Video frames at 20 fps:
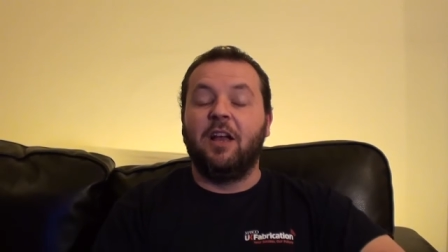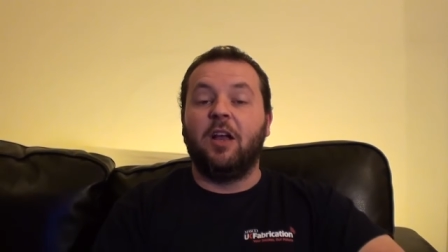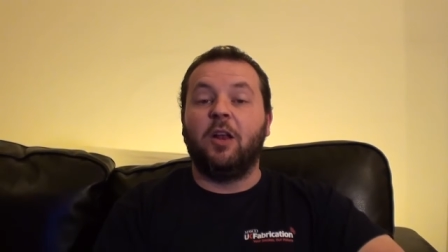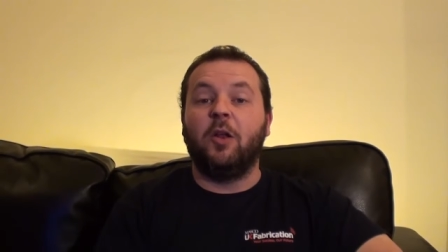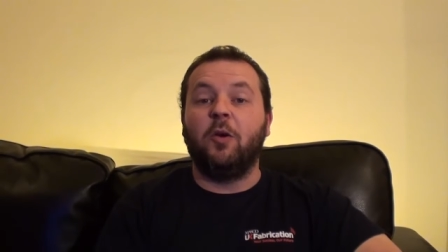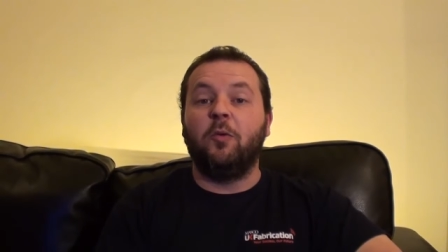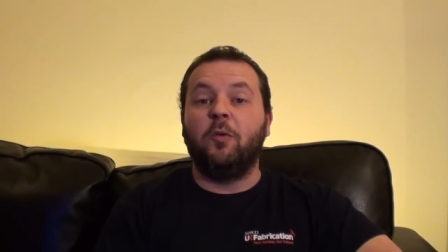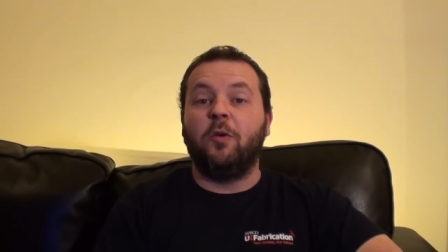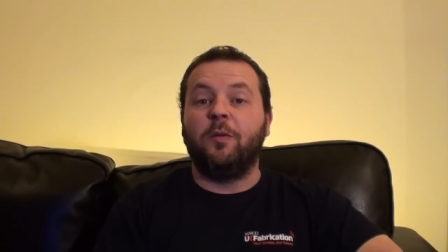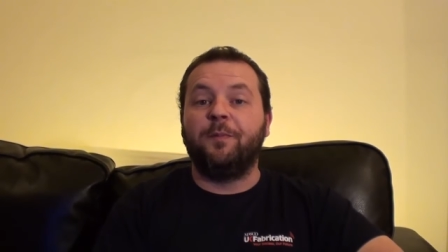
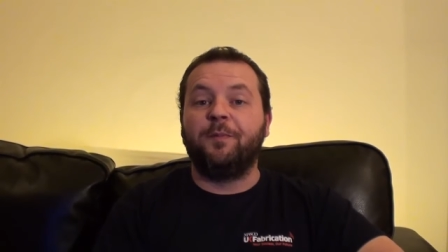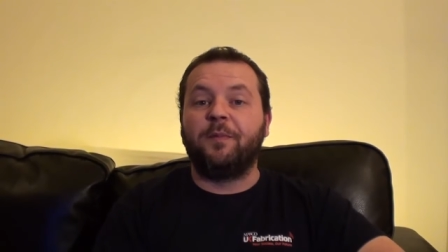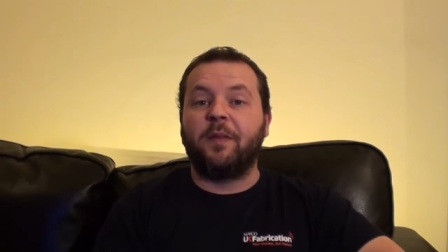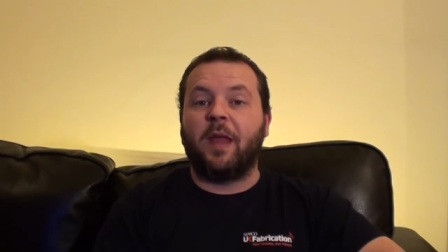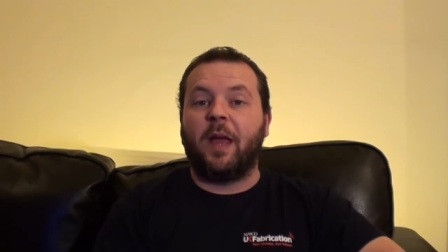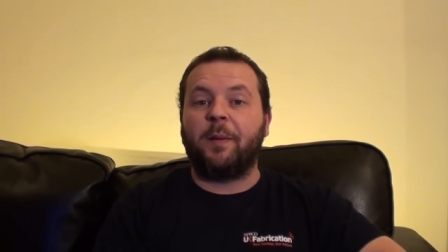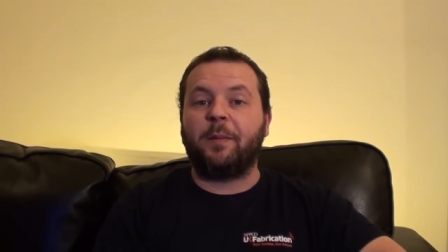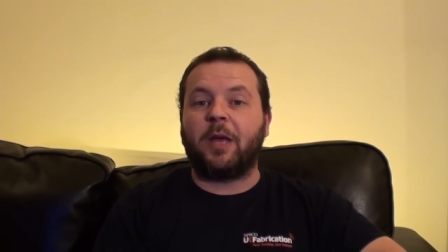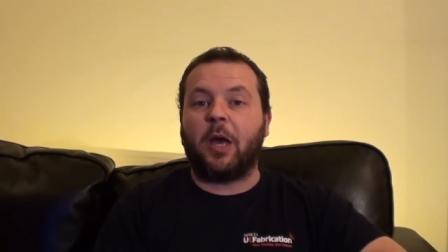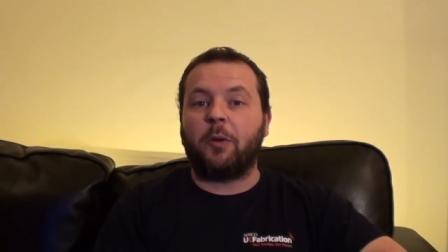Hello,
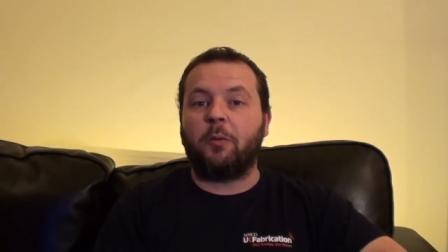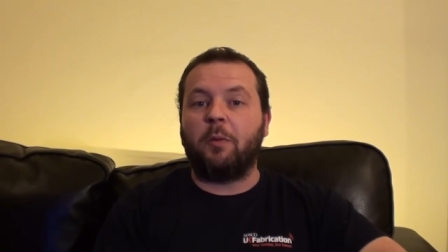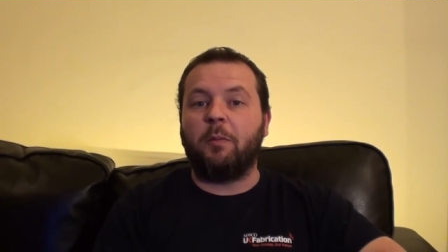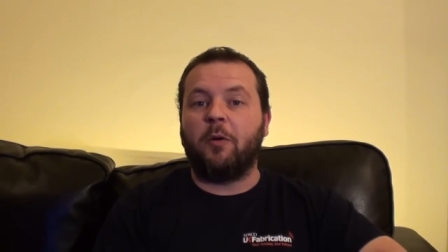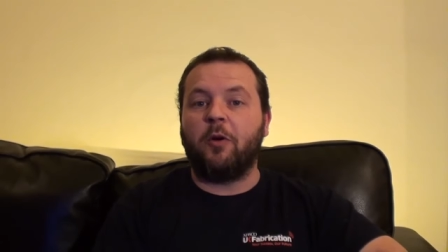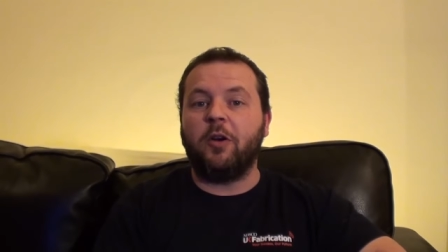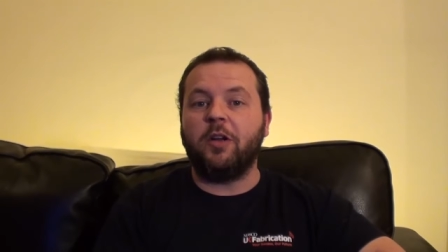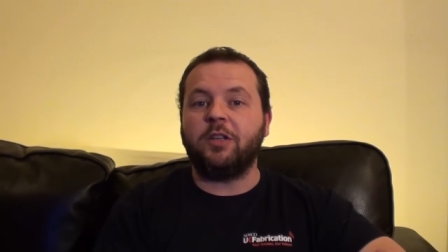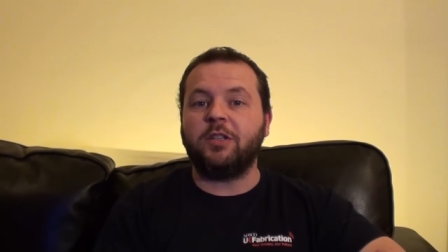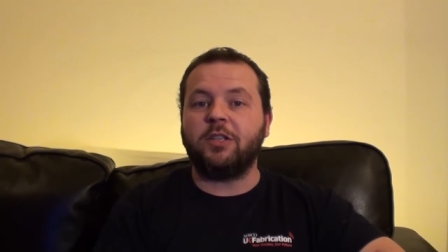I'm Carwyn
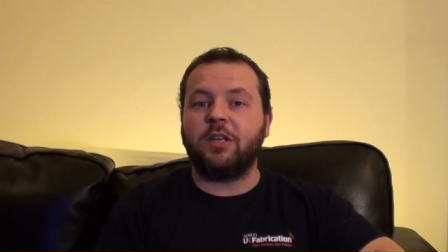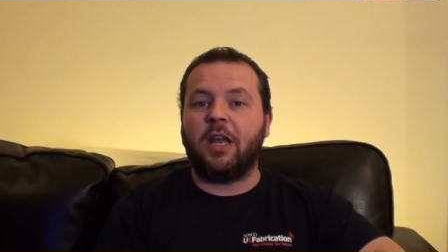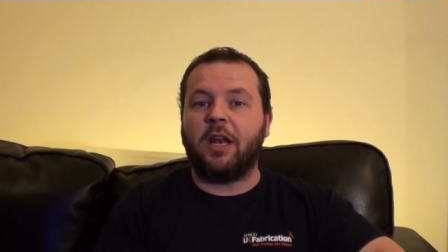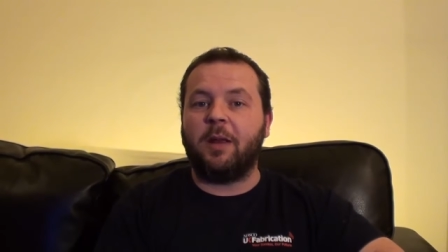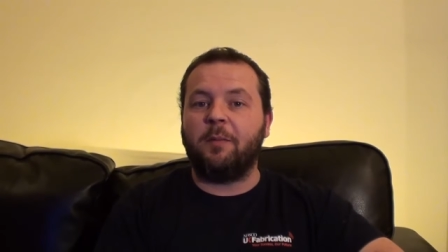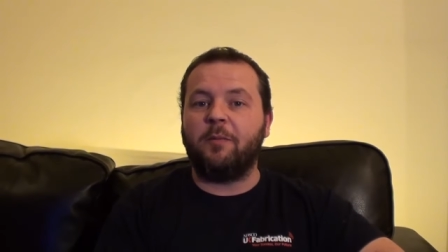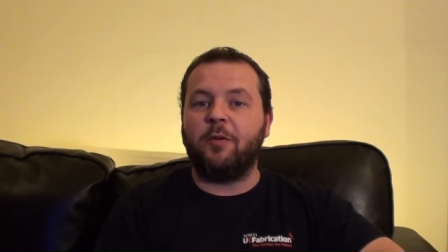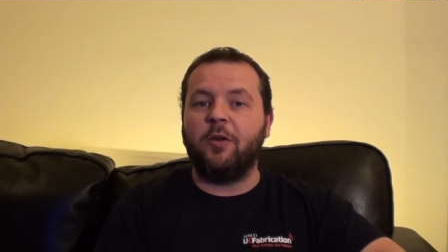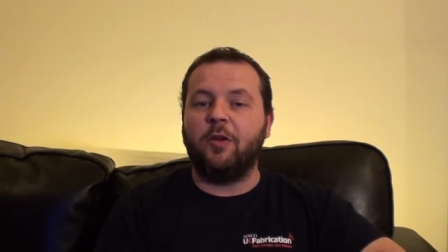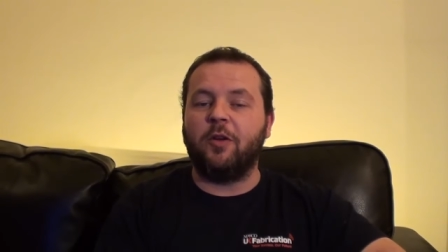Morris
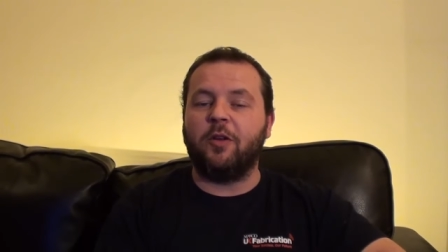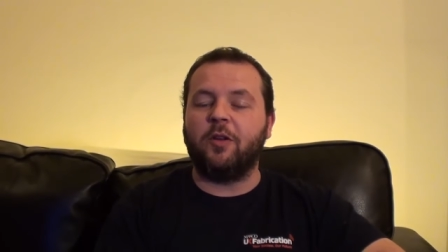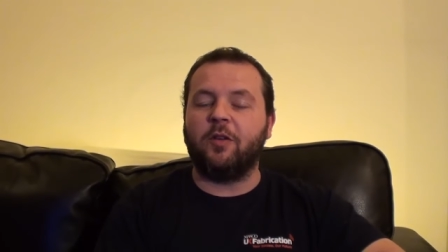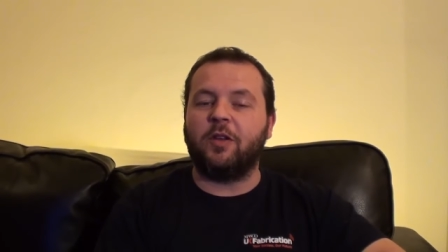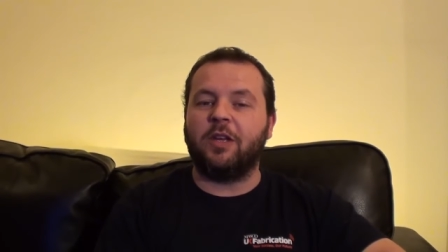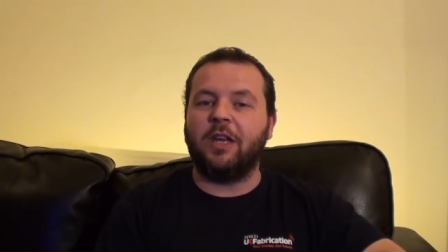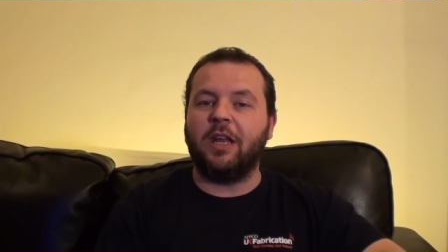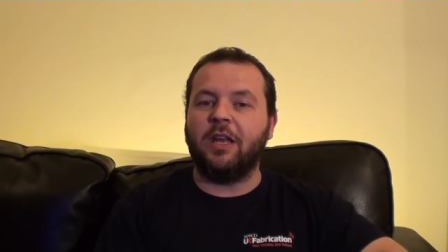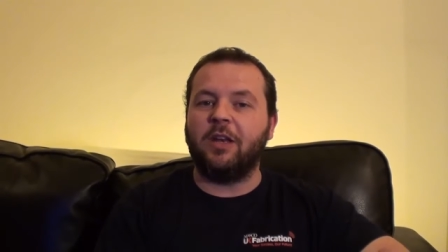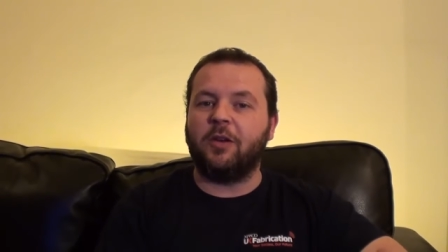and I'm here
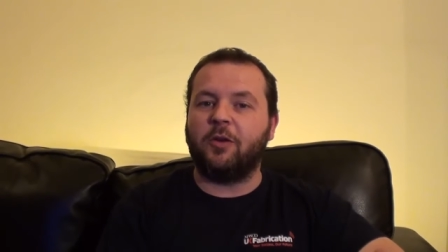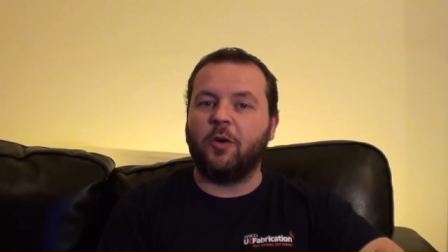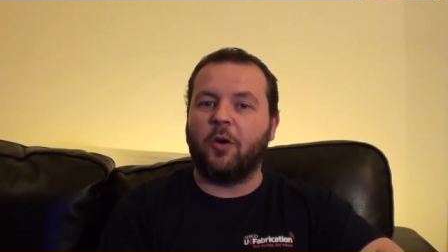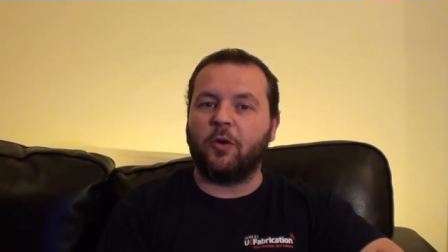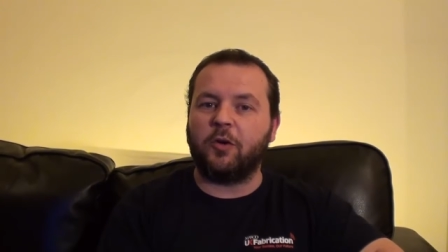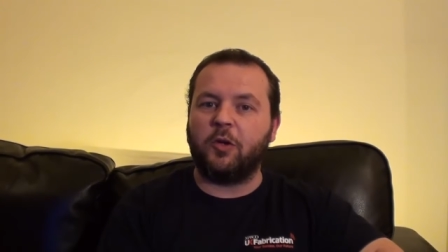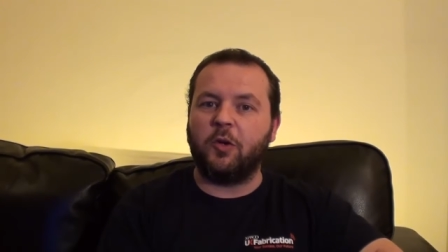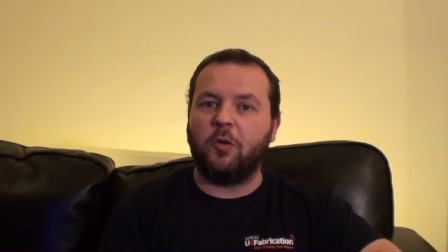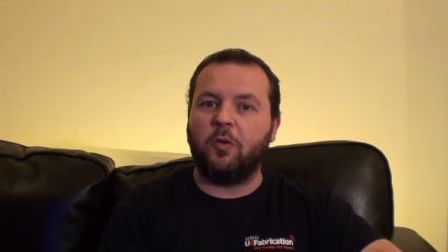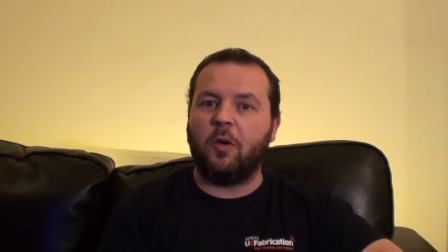today to
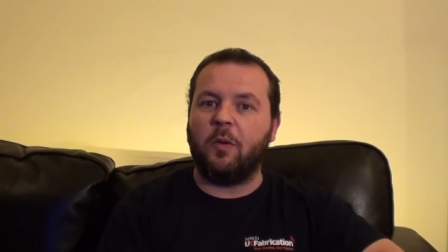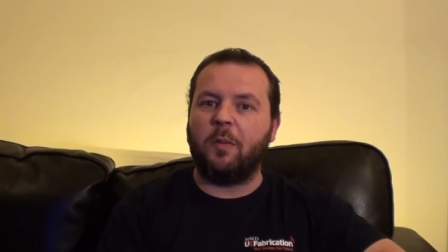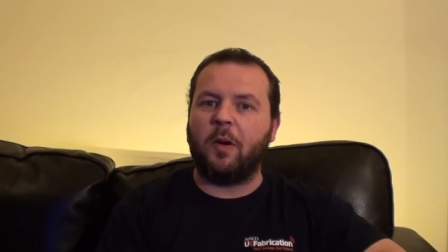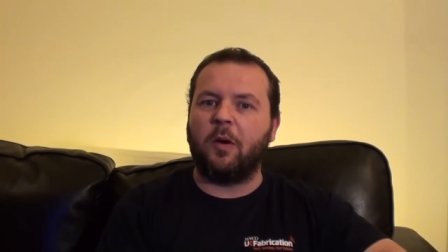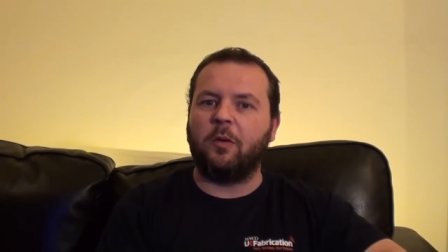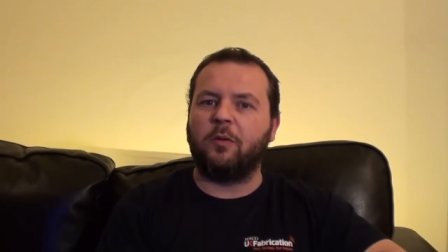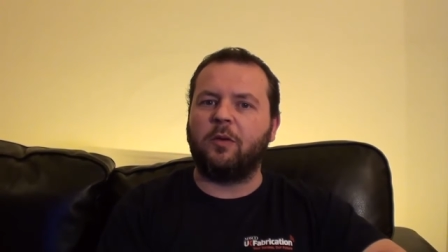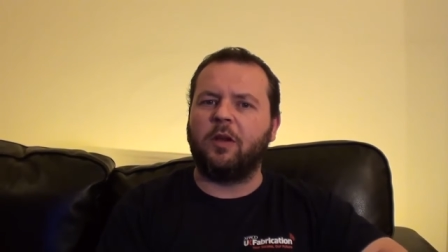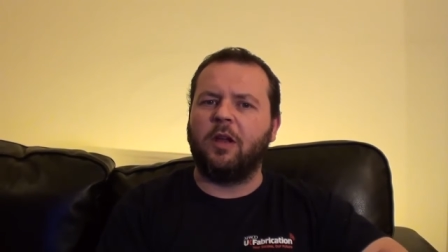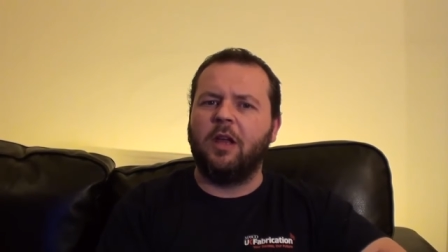talk to you
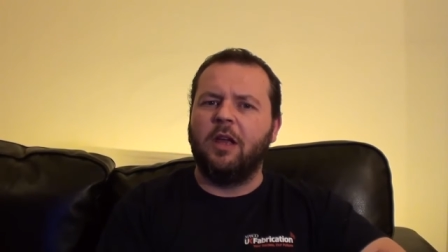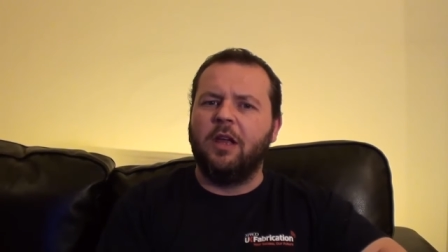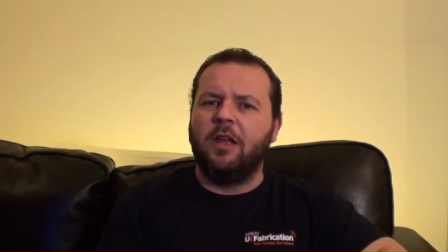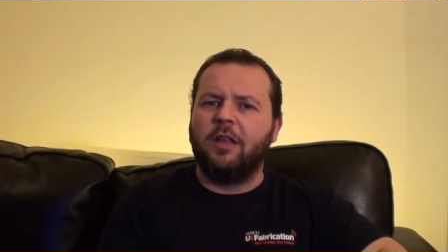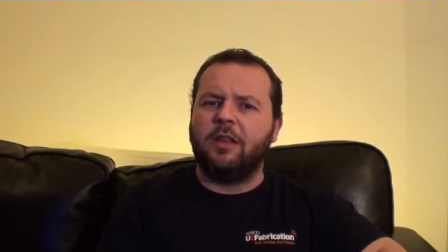about